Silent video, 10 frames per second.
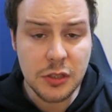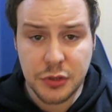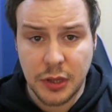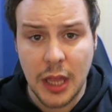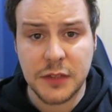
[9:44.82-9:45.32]

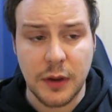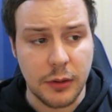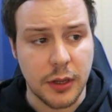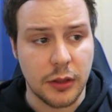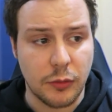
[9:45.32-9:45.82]
So that's
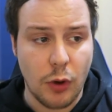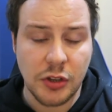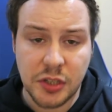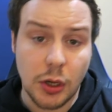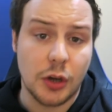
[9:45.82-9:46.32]
very good. The
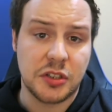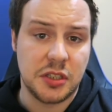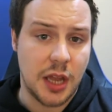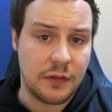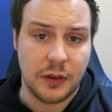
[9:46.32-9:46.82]
roster locks is
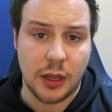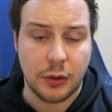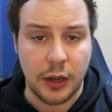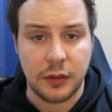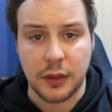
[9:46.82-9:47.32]
definitely a
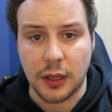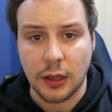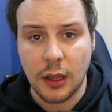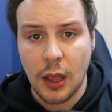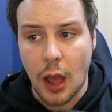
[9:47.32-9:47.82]
great thing.
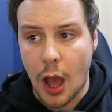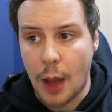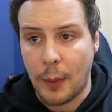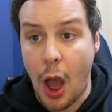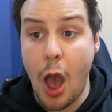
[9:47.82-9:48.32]

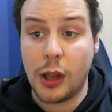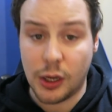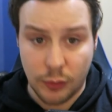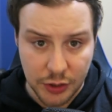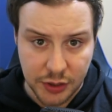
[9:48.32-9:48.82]

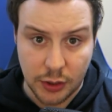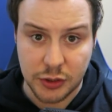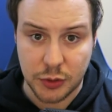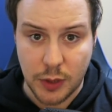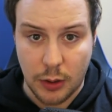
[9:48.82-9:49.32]
Earlier roster
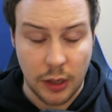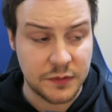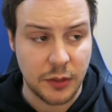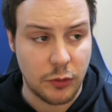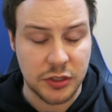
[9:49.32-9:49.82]
locks as well. I've
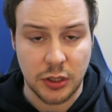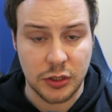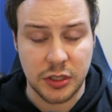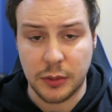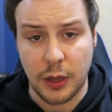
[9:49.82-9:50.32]
seen roster
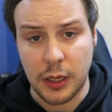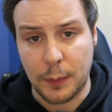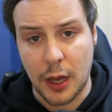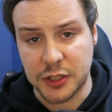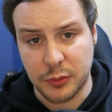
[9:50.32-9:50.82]
locks in the
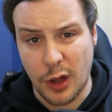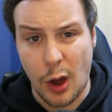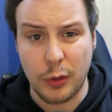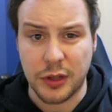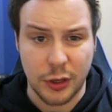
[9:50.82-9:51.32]
past that
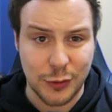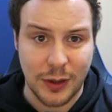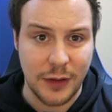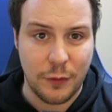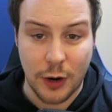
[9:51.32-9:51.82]
were,
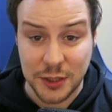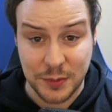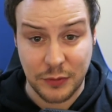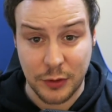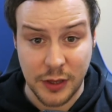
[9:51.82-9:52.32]
24 hours
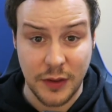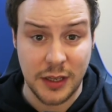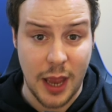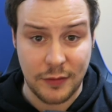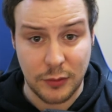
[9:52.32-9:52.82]
before the event
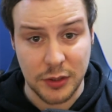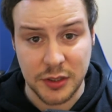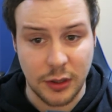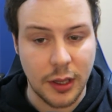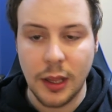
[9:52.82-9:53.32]
you have to
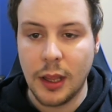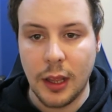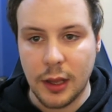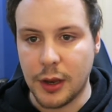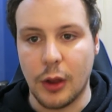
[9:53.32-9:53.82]
roster lock.
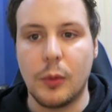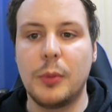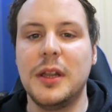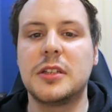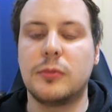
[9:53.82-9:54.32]
No, what
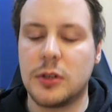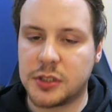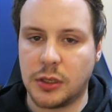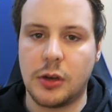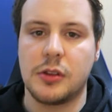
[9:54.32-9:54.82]
we need is a
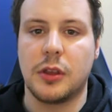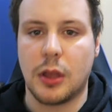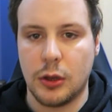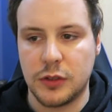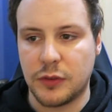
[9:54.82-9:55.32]
roster lock that
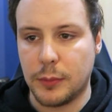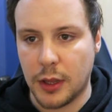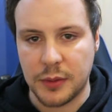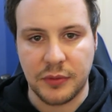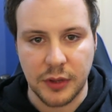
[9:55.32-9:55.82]
goes for a
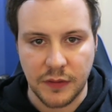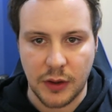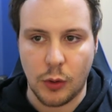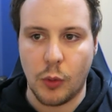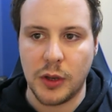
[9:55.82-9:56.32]
month before the event,
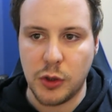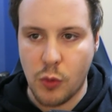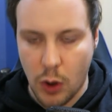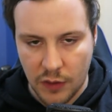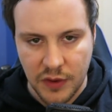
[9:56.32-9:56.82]
or when you
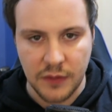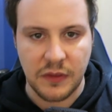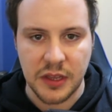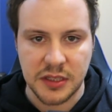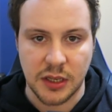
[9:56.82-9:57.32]
qualify
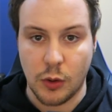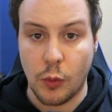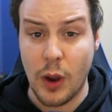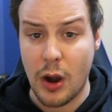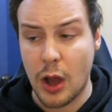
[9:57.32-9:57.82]
for this thing, or
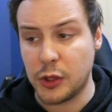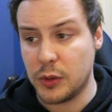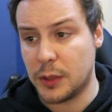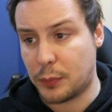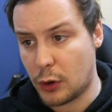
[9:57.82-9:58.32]
where are you
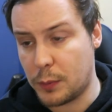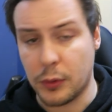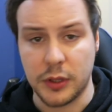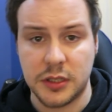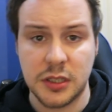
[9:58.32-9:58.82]
in the pro
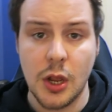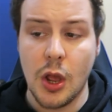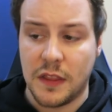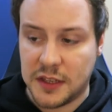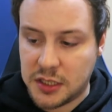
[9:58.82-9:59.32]
points.
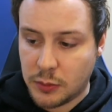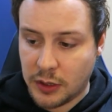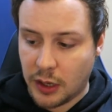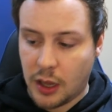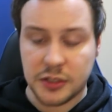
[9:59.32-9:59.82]
This is when
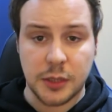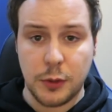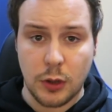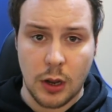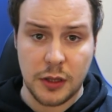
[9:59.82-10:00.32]
the last time you
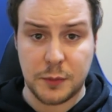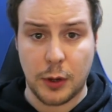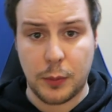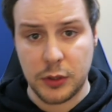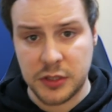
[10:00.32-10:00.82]
can earn these
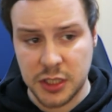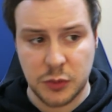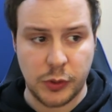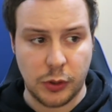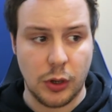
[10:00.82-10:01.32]
pro points. This is
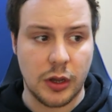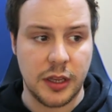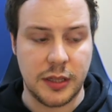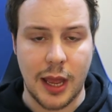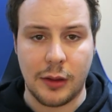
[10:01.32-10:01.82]
when you're
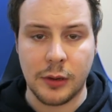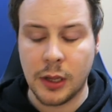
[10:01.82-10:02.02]
locking down.